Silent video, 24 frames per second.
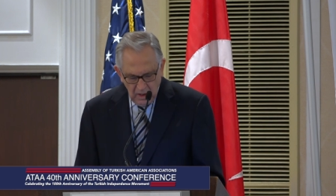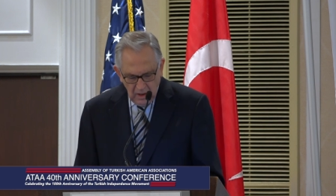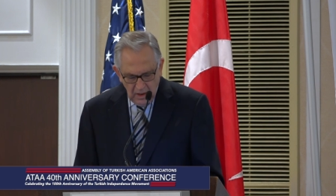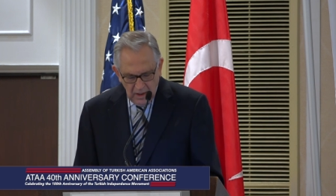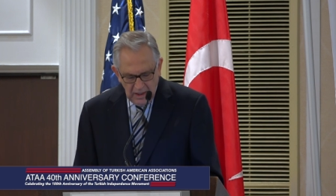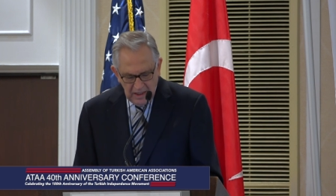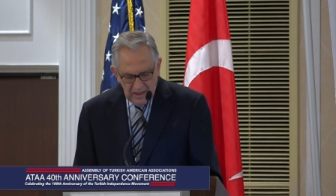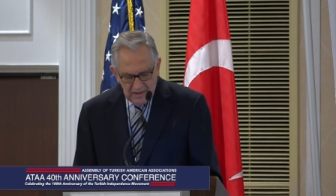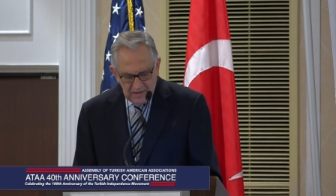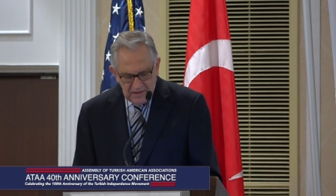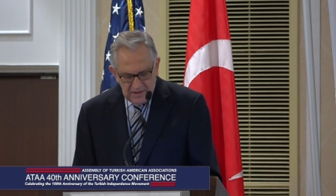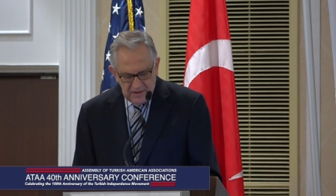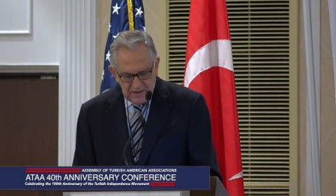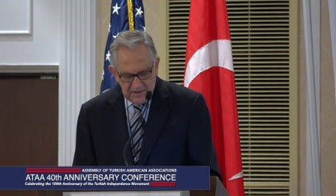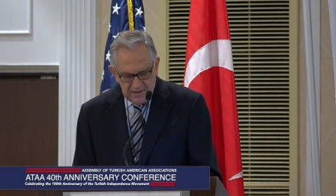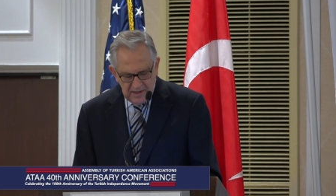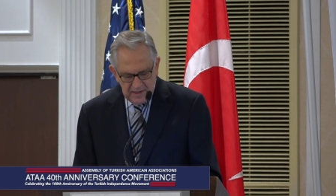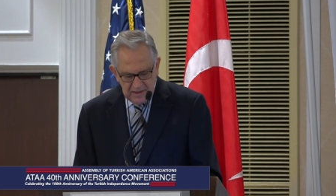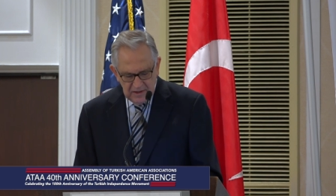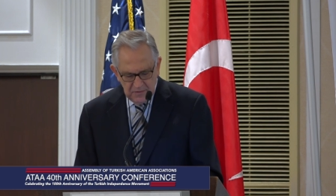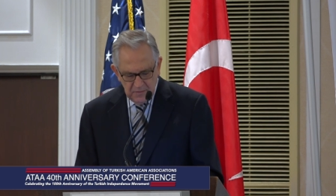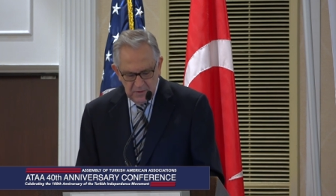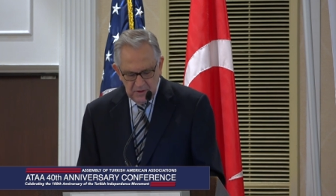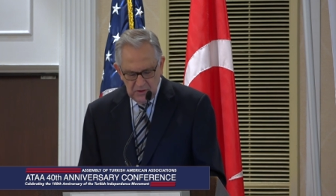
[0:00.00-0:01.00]
And this
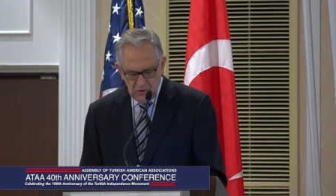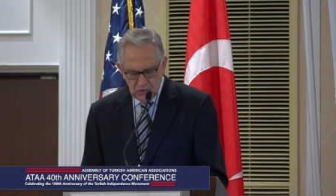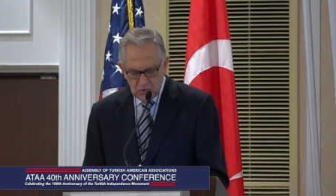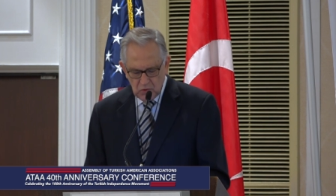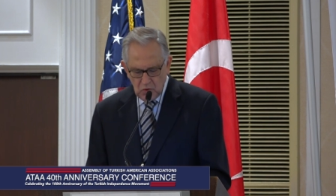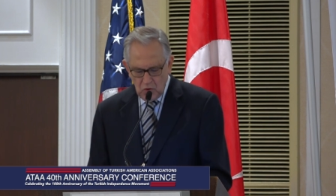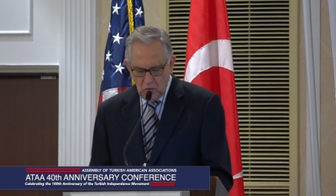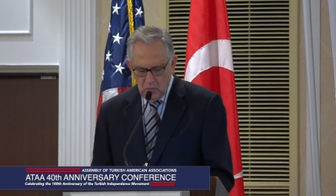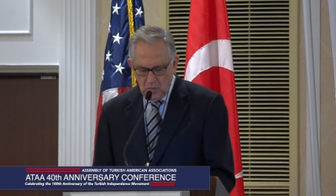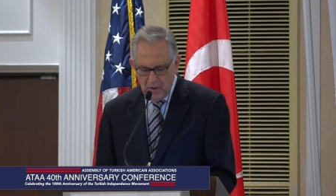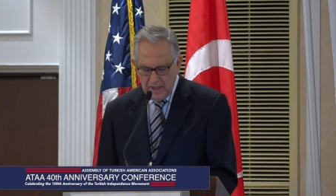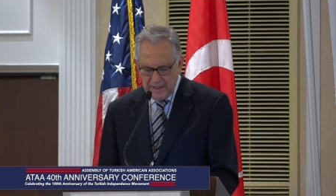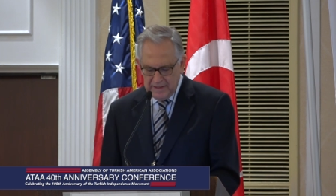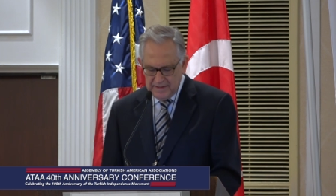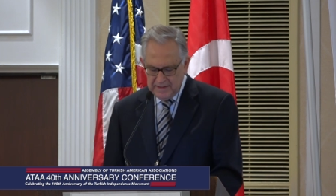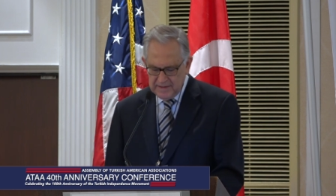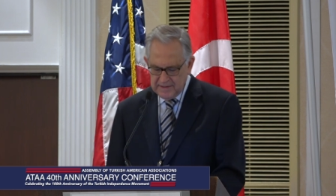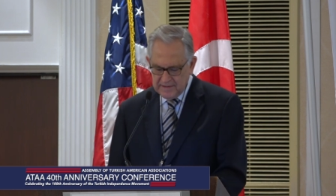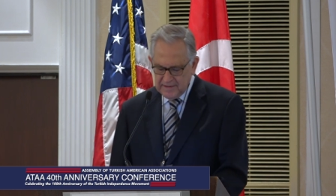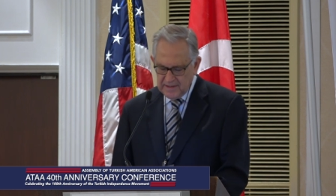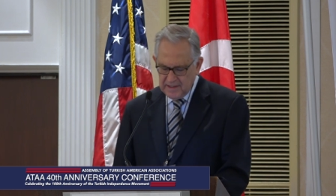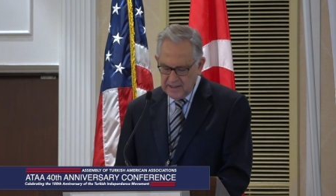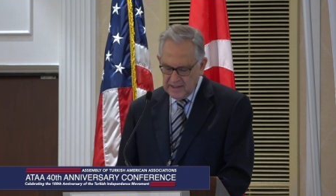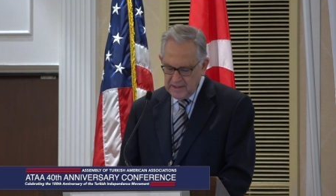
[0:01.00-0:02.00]
has been so by
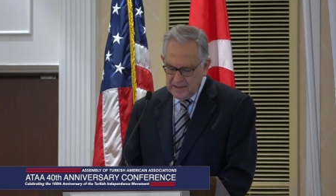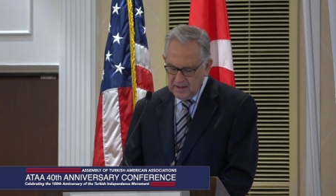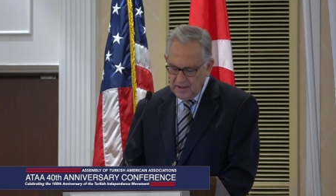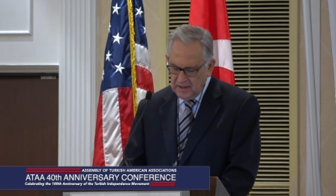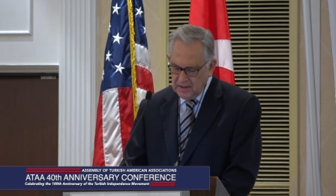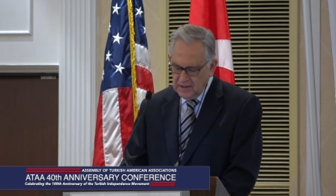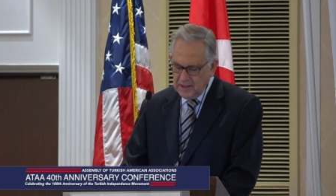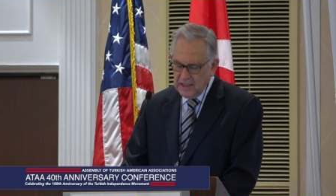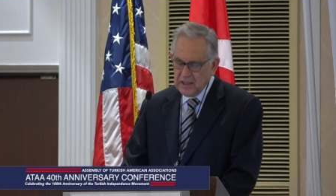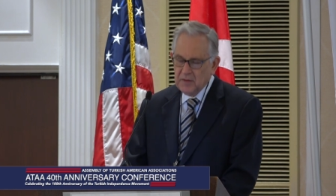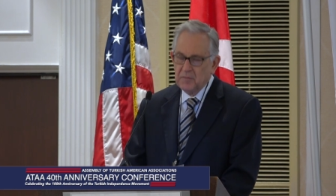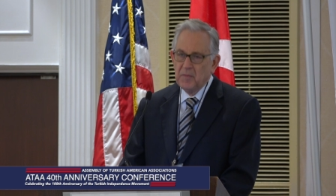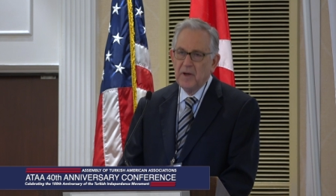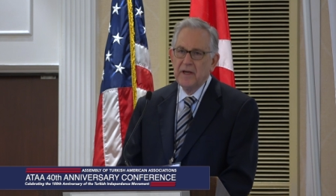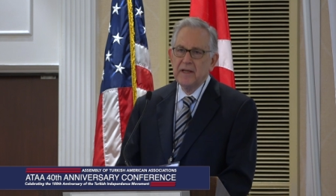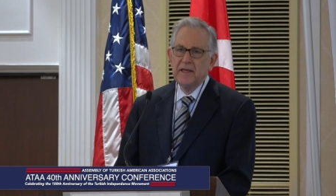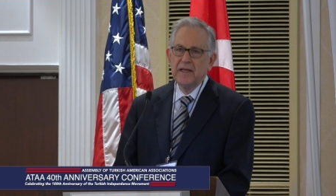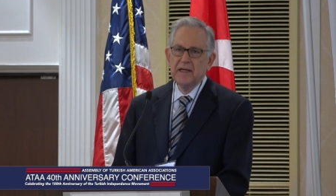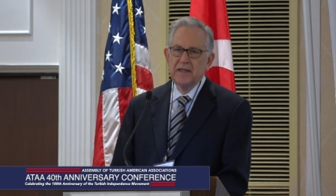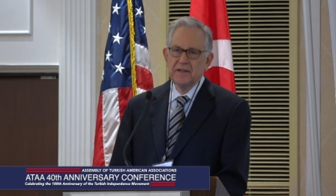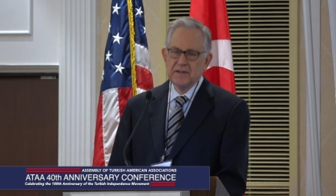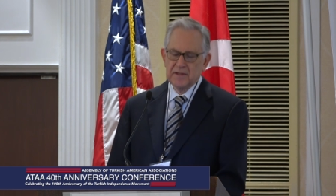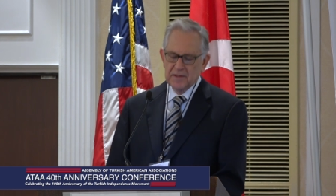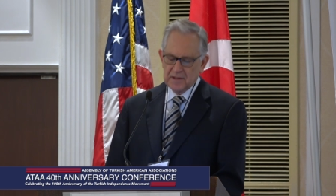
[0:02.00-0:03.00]
design, not by
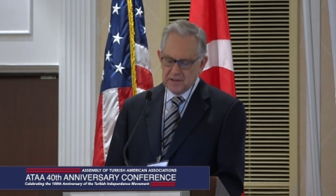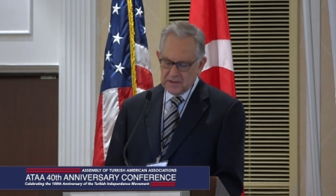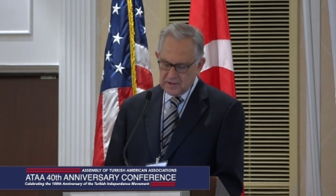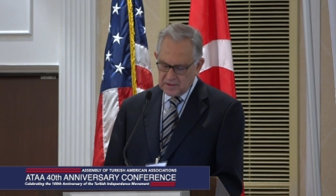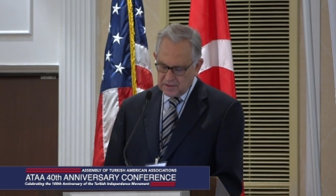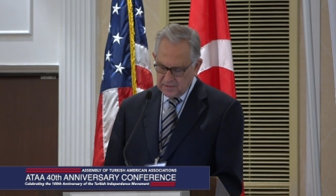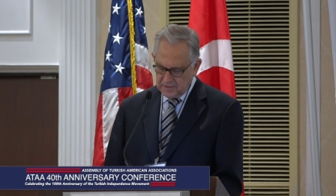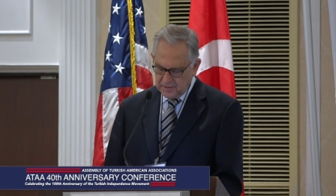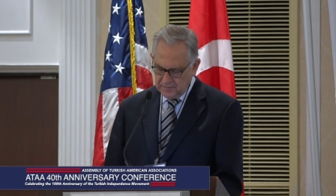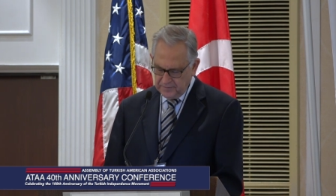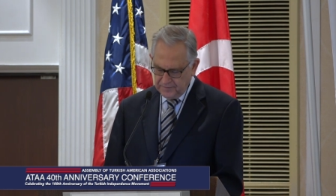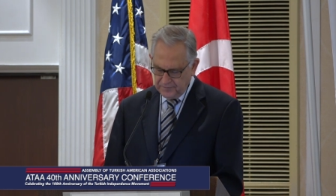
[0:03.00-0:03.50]
accident.